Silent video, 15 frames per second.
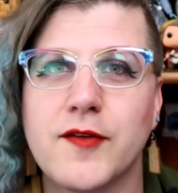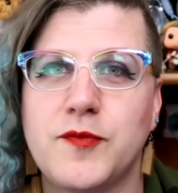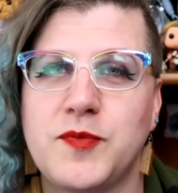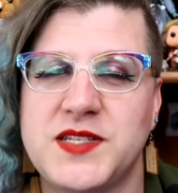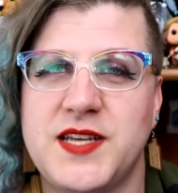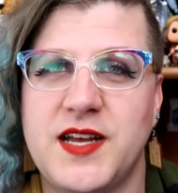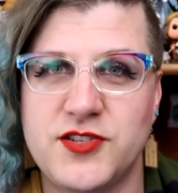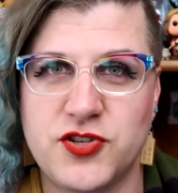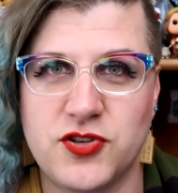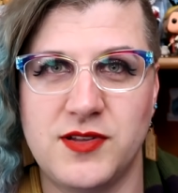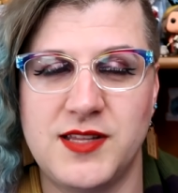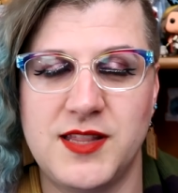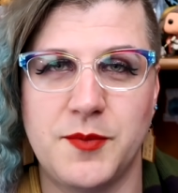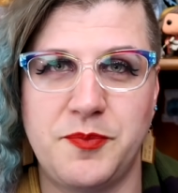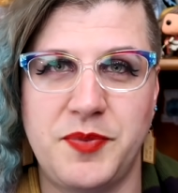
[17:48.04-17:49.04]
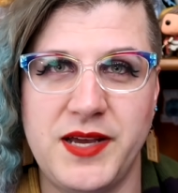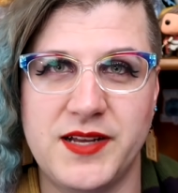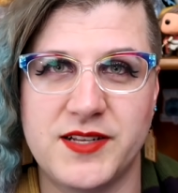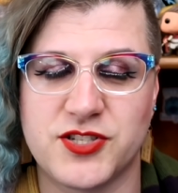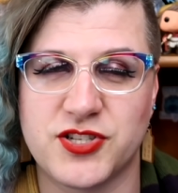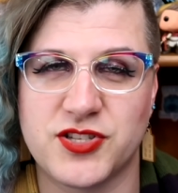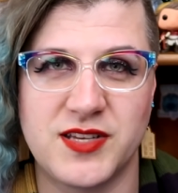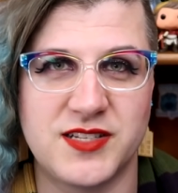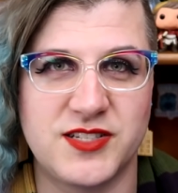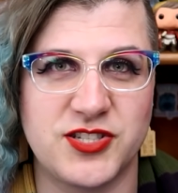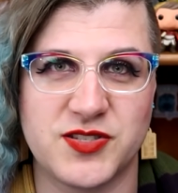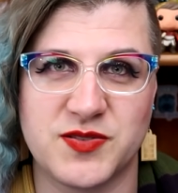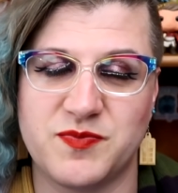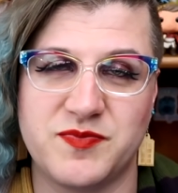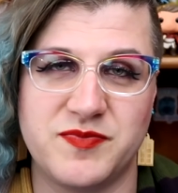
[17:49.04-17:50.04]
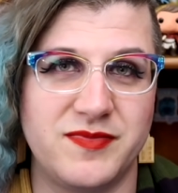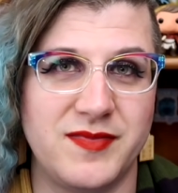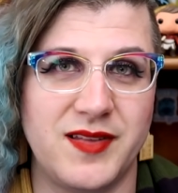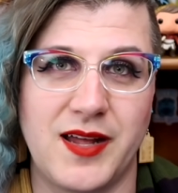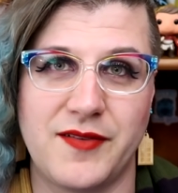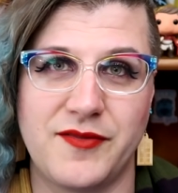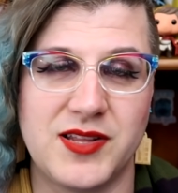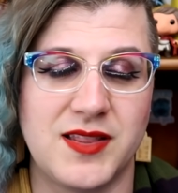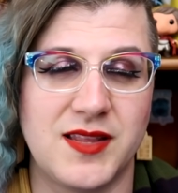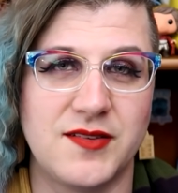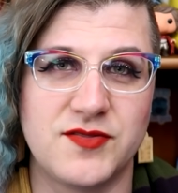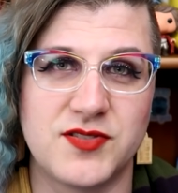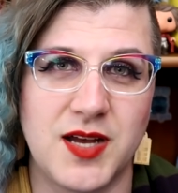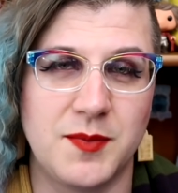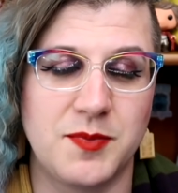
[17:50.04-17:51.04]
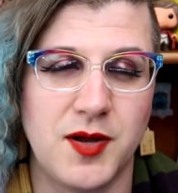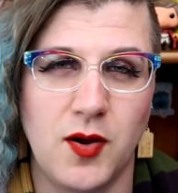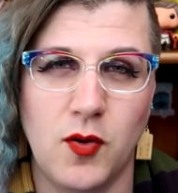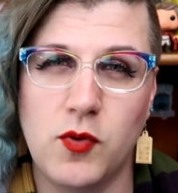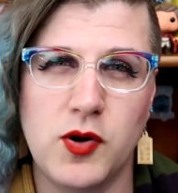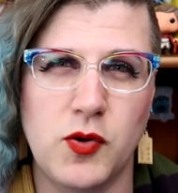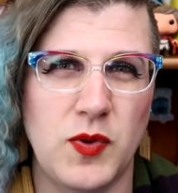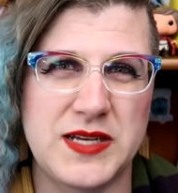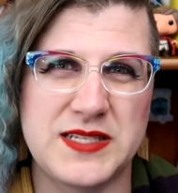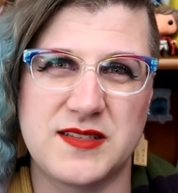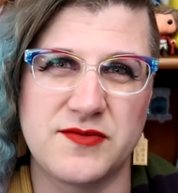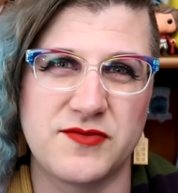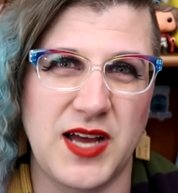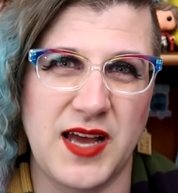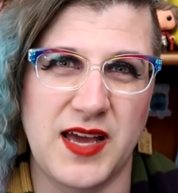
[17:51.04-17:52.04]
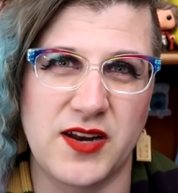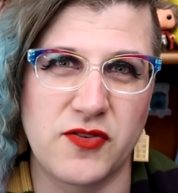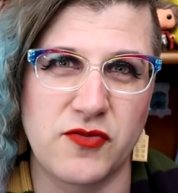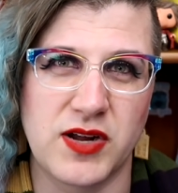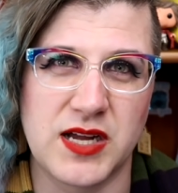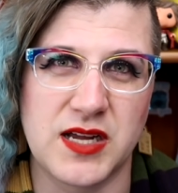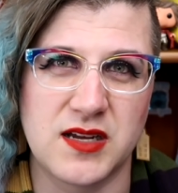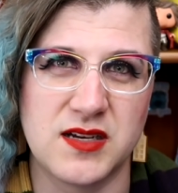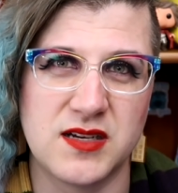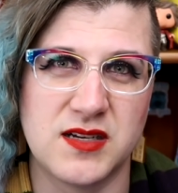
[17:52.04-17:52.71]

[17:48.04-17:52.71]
of potential in the pitch that just none of it lives up. What a waste of Diana Rigg.